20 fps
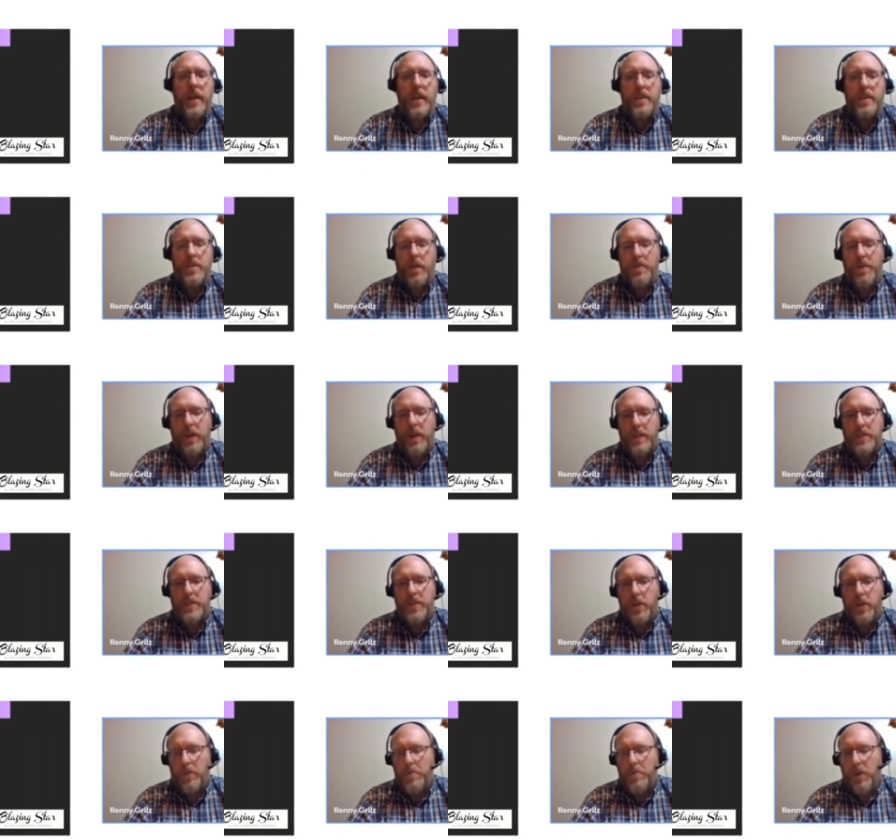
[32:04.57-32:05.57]
So if you're going to
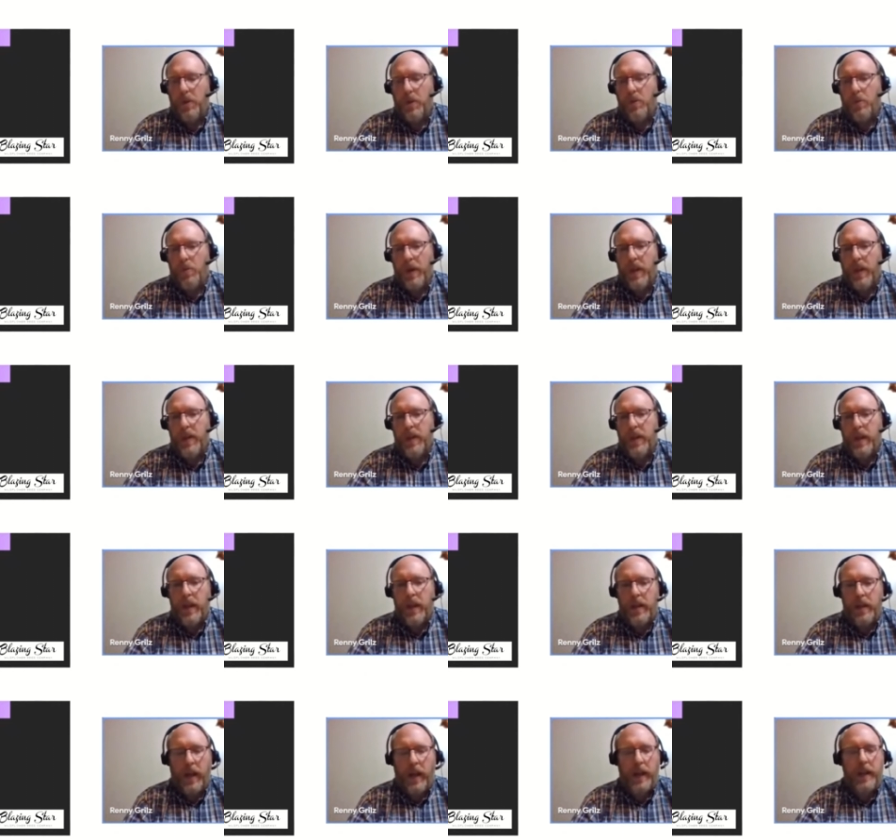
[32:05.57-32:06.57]
start milkweed,
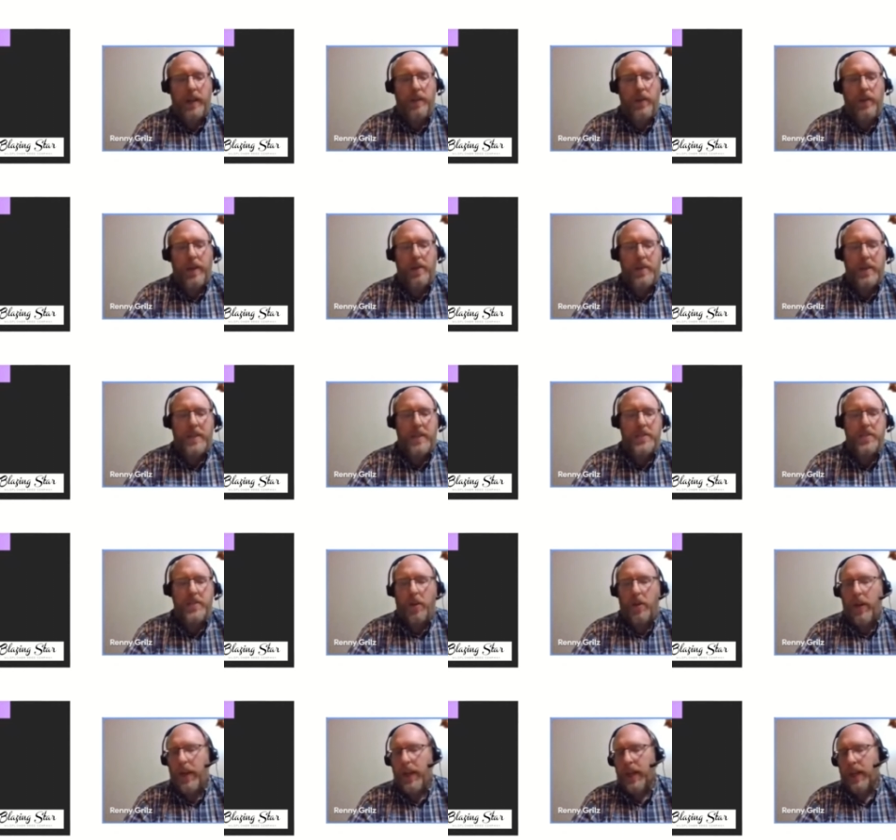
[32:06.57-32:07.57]
highly recommend
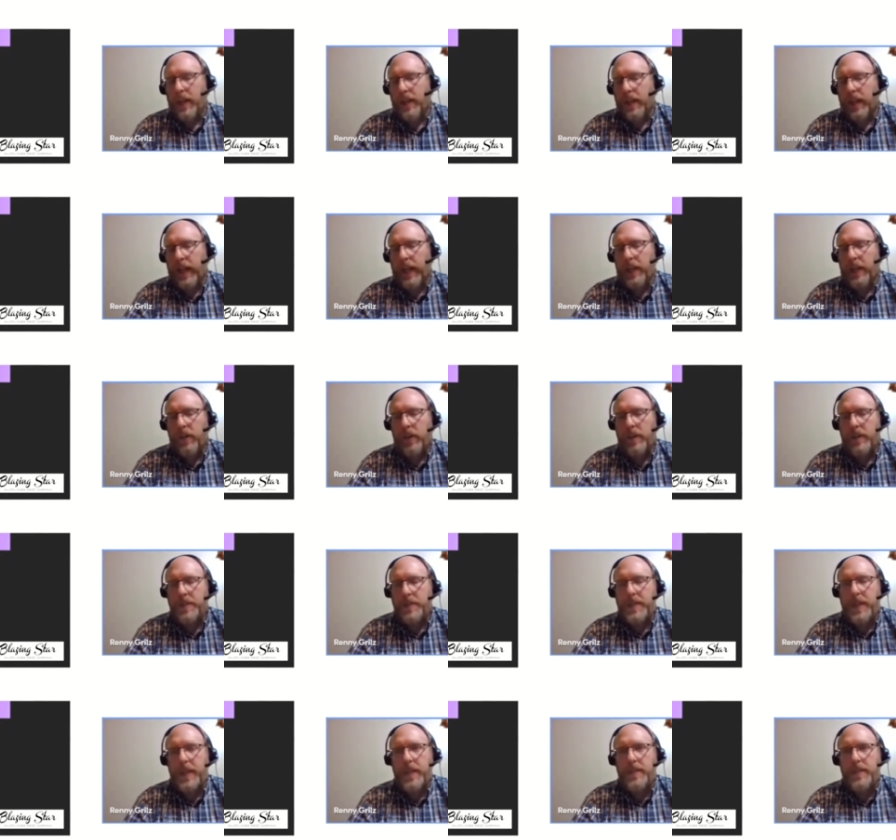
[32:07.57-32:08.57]
starting it later in the
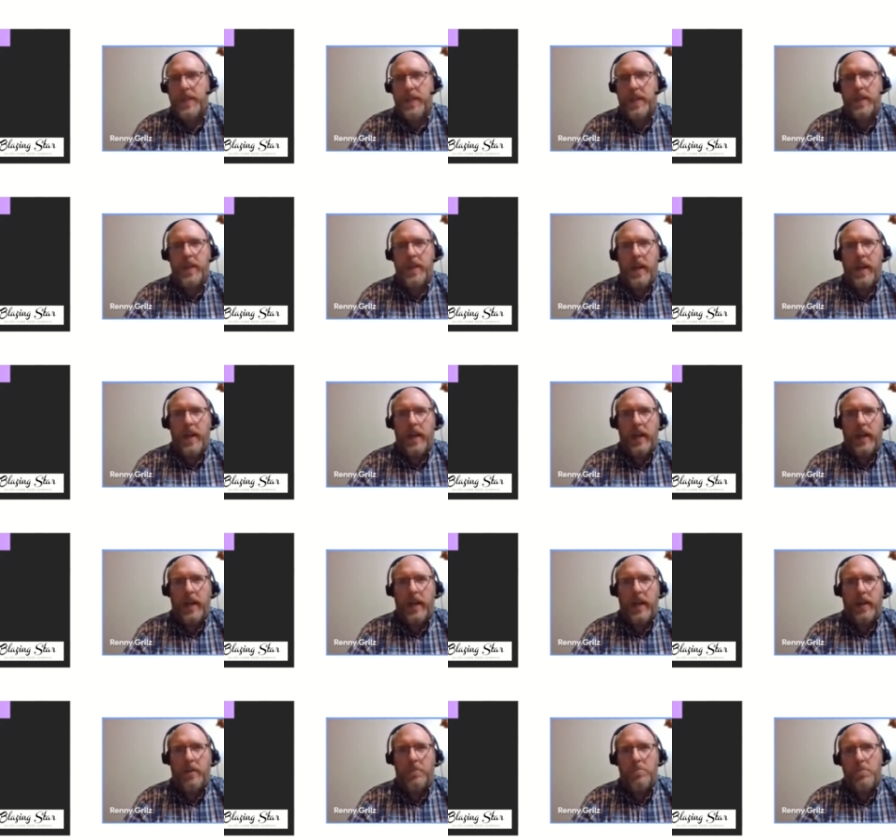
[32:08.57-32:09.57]
season,
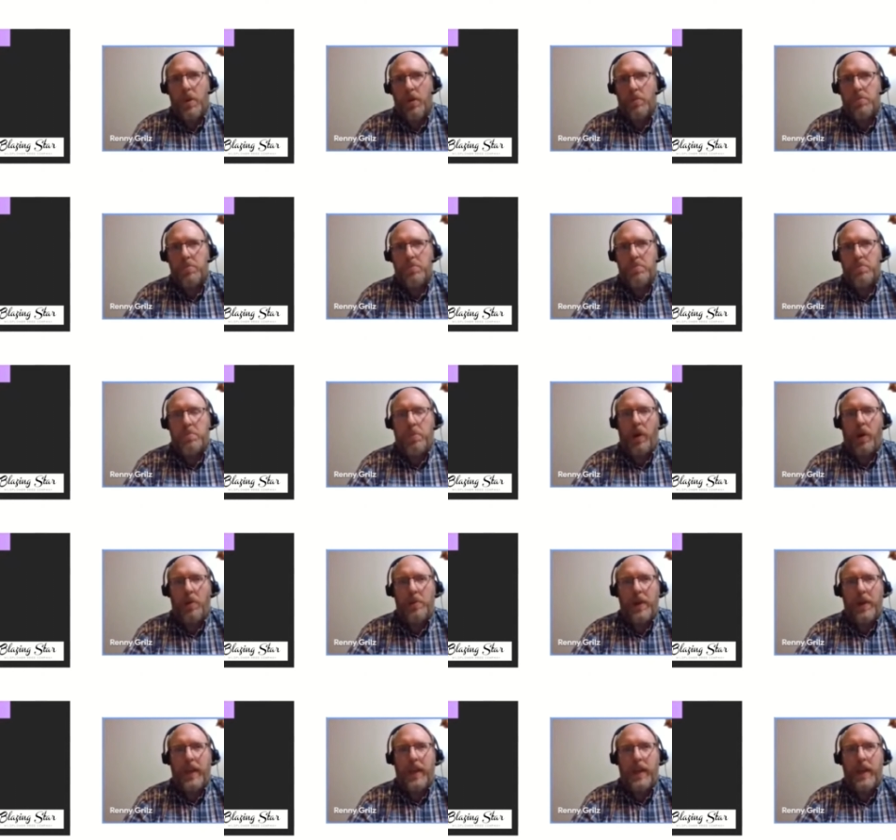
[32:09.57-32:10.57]

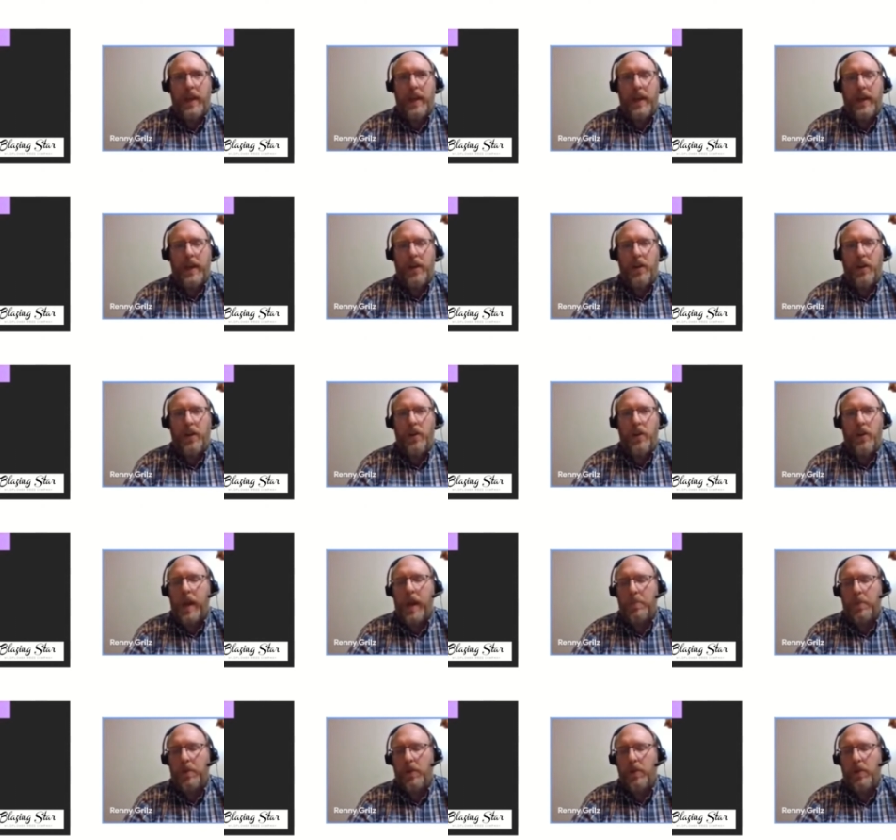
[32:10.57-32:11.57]
probably
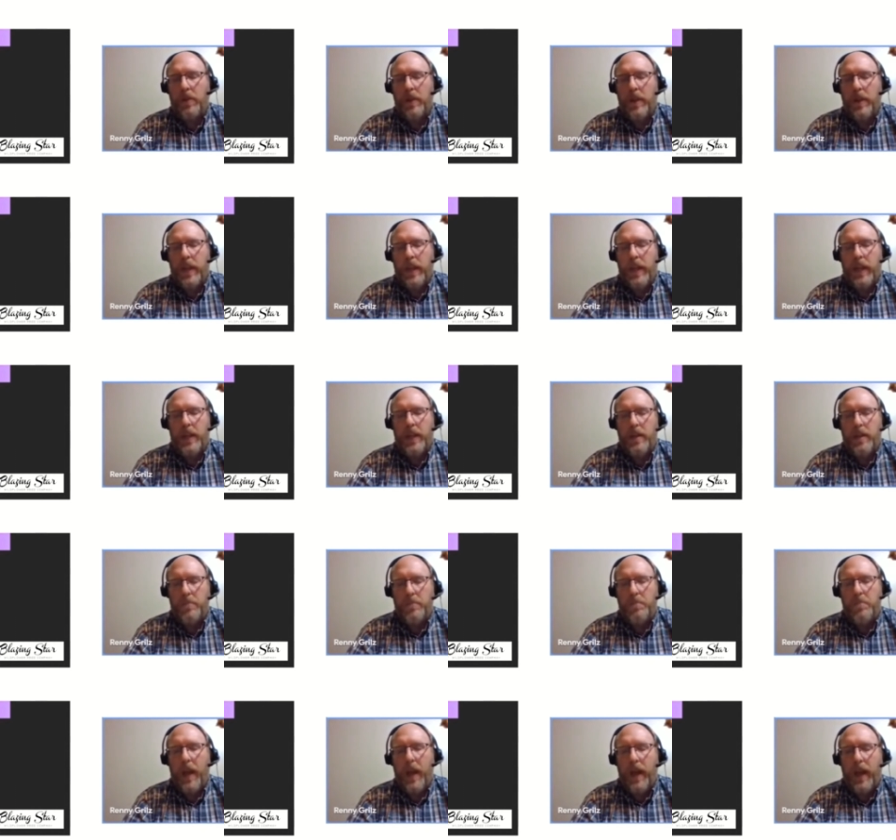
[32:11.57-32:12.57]
early April
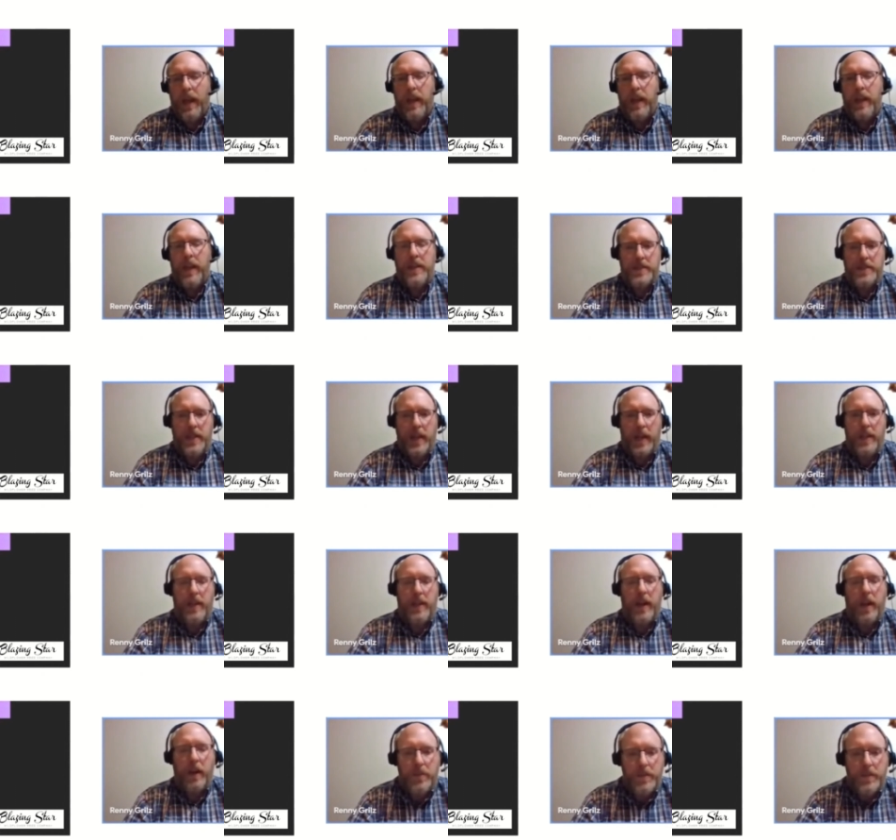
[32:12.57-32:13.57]
into May inside
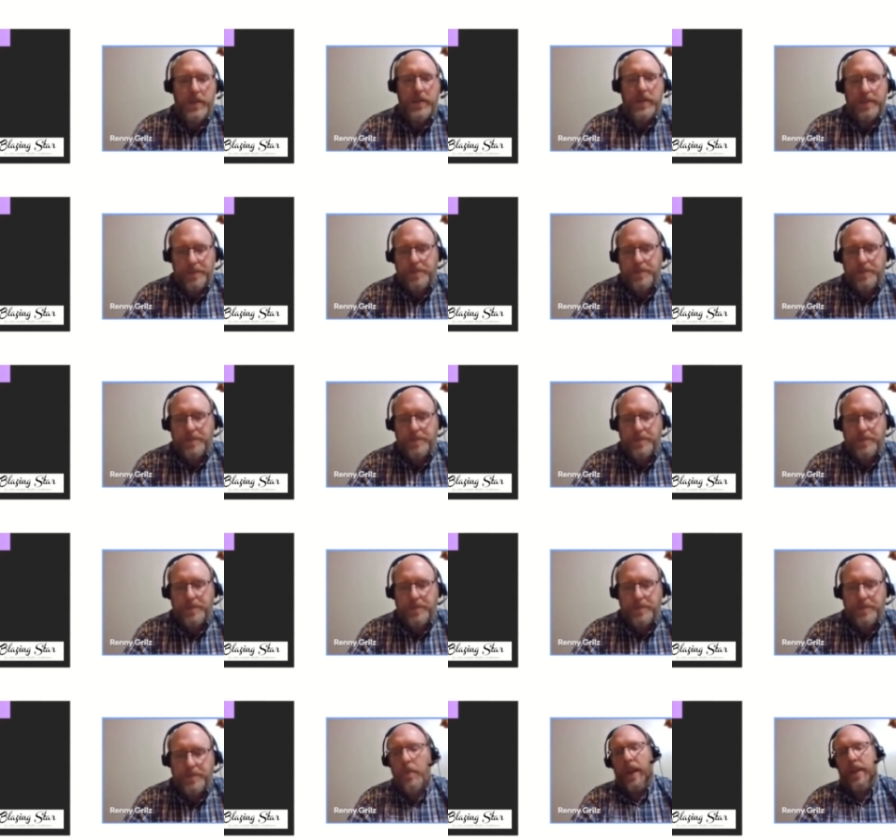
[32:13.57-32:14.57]
the house.
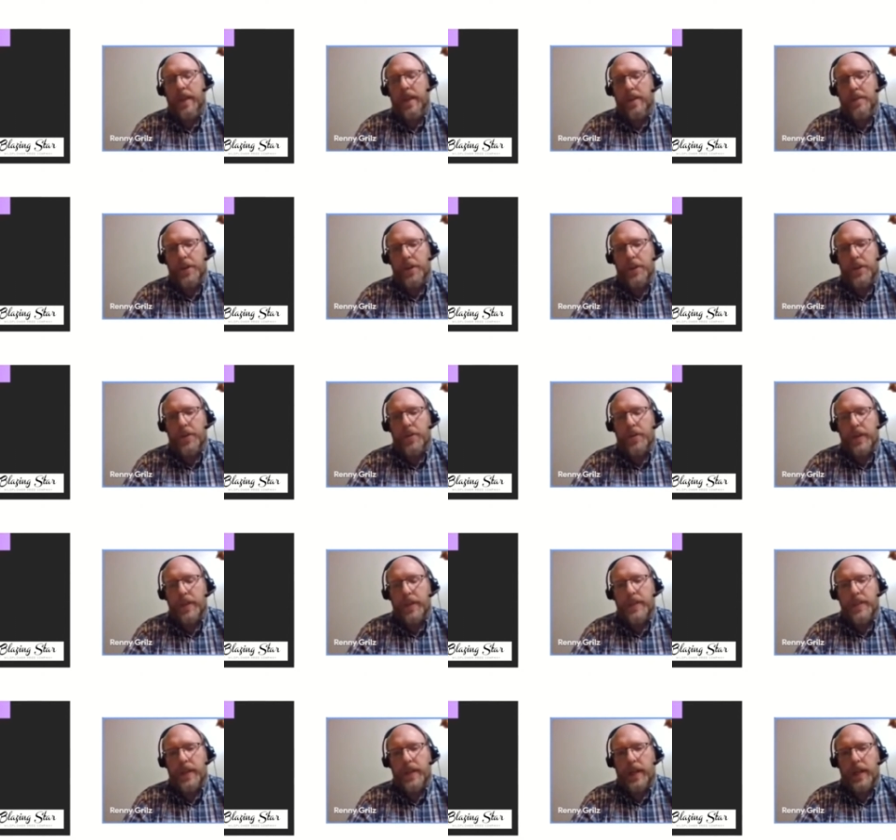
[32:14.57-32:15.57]
And then
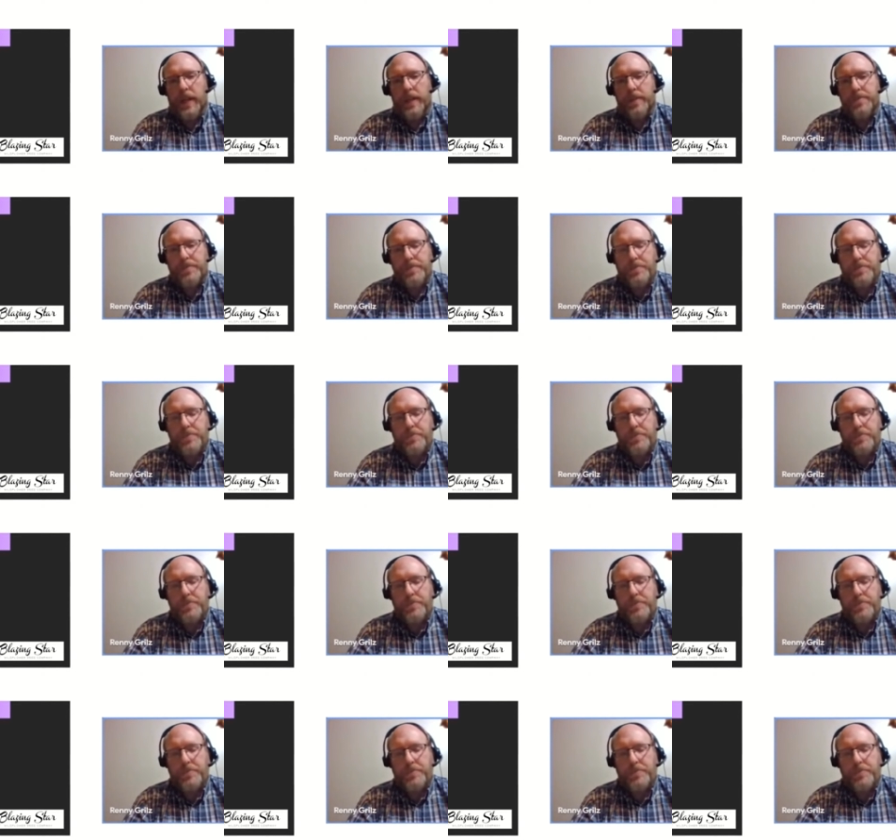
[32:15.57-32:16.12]
if you do it